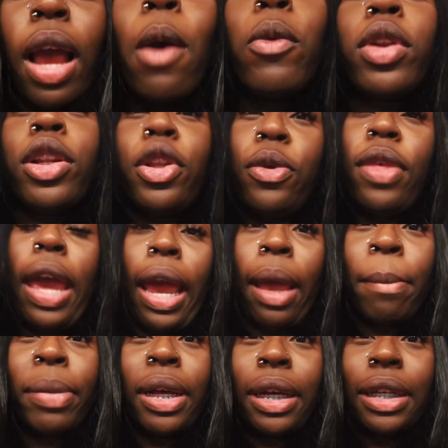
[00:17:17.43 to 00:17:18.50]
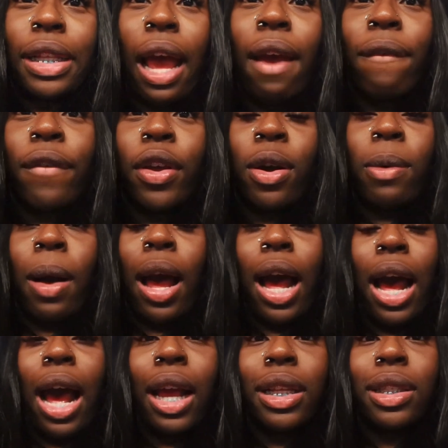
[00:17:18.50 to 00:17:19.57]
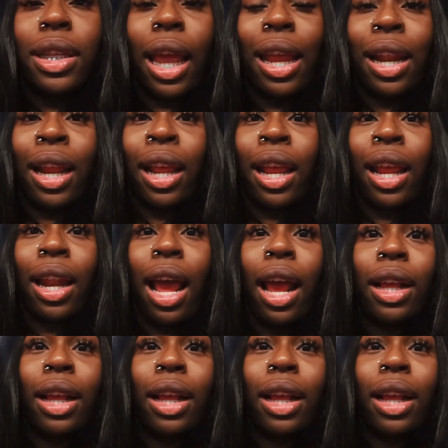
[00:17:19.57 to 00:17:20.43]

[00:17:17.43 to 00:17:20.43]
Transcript: I want to do that because I fell while ice skating and